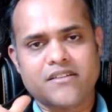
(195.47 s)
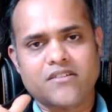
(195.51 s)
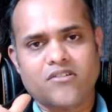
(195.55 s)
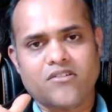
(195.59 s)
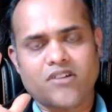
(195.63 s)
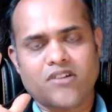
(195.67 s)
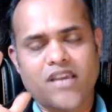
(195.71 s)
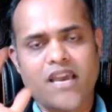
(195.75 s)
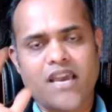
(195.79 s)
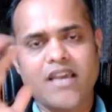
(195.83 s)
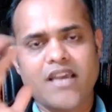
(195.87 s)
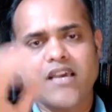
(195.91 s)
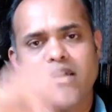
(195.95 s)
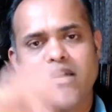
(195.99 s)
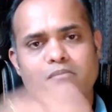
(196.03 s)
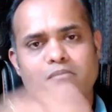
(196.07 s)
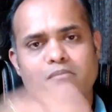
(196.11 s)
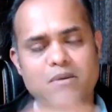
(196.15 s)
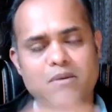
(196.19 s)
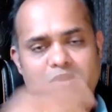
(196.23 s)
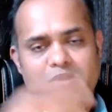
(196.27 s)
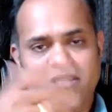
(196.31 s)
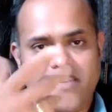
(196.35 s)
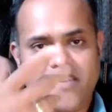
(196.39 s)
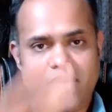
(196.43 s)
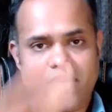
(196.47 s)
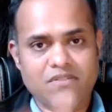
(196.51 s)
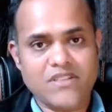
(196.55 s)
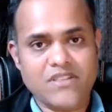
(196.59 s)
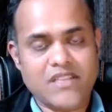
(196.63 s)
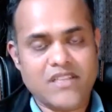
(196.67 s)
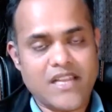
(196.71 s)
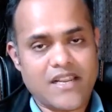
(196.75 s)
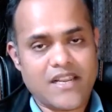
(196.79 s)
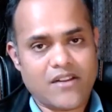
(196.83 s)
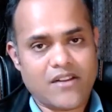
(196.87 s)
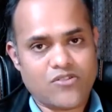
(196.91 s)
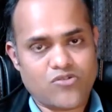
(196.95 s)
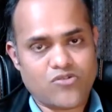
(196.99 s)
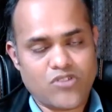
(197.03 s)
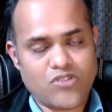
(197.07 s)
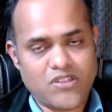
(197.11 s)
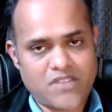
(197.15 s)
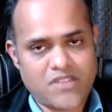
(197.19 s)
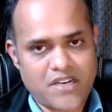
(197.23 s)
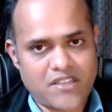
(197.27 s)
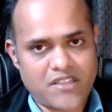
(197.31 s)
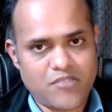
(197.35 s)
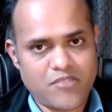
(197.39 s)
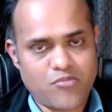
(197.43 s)
Okay, maybe a service layer also
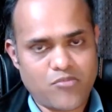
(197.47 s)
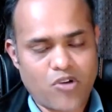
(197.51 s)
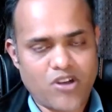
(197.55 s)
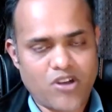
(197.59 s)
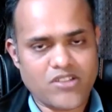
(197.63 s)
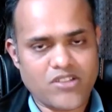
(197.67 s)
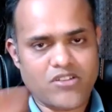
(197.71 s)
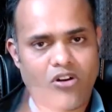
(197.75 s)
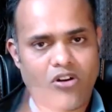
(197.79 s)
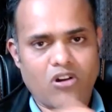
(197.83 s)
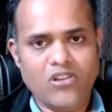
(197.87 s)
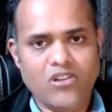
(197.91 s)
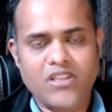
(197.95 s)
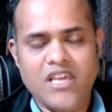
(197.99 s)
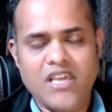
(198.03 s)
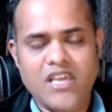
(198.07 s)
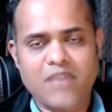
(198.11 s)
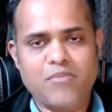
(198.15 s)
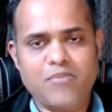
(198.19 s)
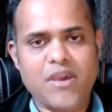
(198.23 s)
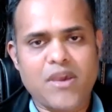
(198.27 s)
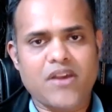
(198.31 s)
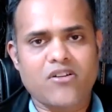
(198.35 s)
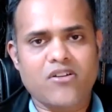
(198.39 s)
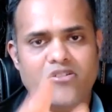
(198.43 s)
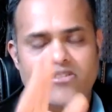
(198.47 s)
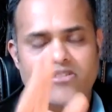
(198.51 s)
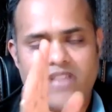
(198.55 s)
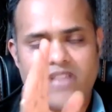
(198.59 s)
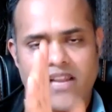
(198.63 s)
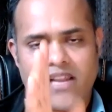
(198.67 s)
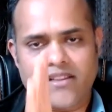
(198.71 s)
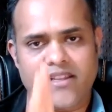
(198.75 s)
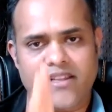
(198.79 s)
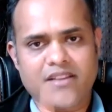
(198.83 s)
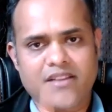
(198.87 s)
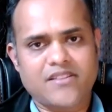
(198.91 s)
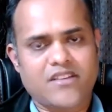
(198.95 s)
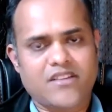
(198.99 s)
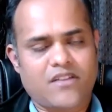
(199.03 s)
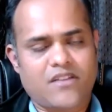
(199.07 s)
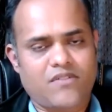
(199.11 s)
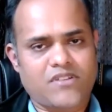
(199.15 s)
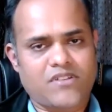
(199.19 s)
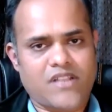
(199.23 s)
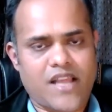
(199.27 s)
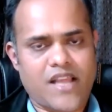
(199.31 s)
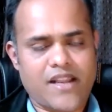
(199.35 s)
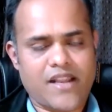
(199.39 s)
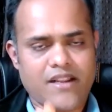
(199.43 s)
inside the boys, all the API calls are there in
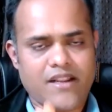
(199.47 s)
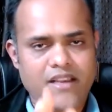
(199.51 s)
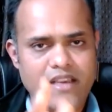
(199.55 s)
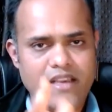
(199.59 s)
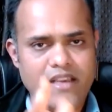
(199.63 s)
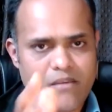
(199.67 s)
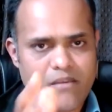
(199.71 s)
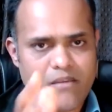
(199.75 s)
service layer.